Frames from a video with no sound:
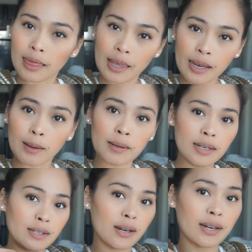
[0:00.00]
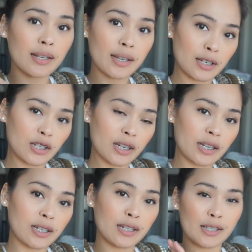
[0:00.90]
think I'm gonna start in the
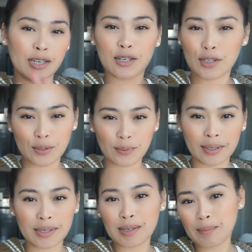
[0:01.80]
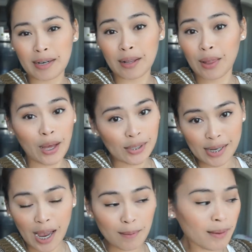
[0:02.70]
kitchen because I usually spend a lot of
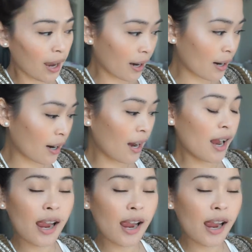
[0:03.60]
time there